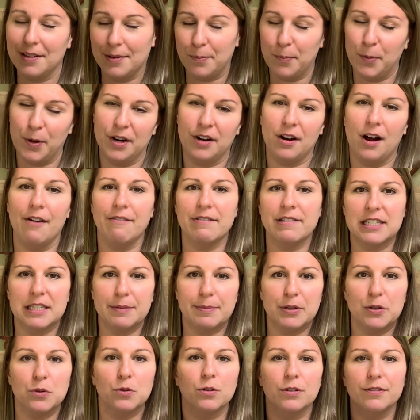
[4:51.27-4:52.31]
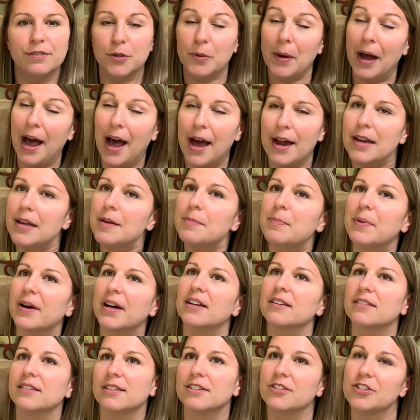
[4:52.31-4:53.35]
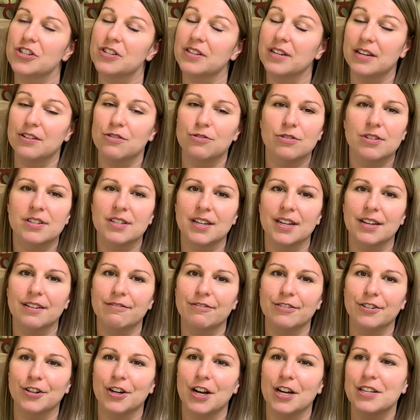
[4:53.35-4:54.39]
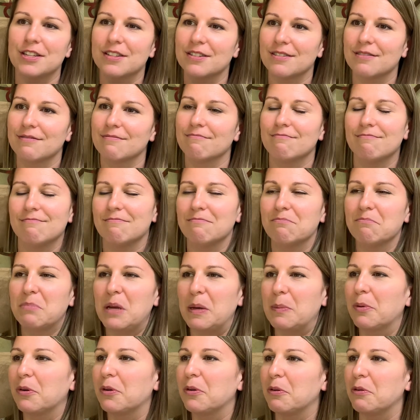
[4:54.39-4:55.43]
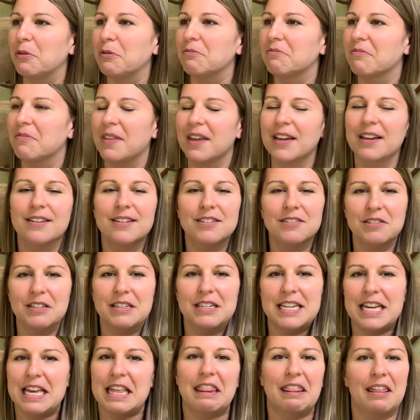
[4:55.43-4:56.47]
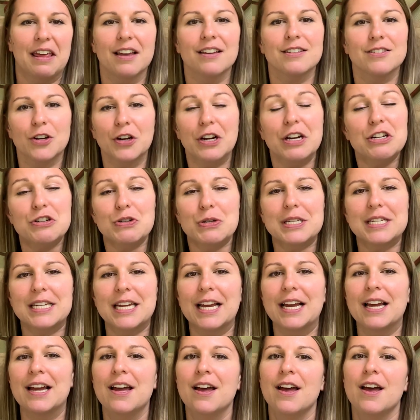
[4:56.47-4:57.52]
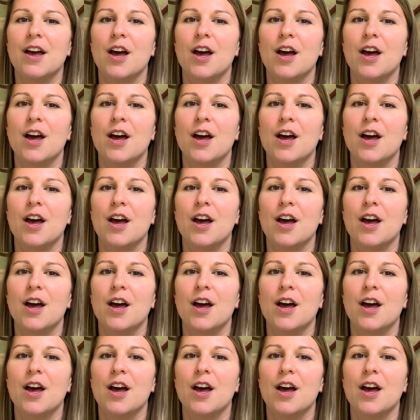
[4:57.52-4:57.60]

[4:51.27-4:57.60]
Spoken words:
when it'd obviously be cool if you had it, but it's just interesting for us people who think teeth things are interesting,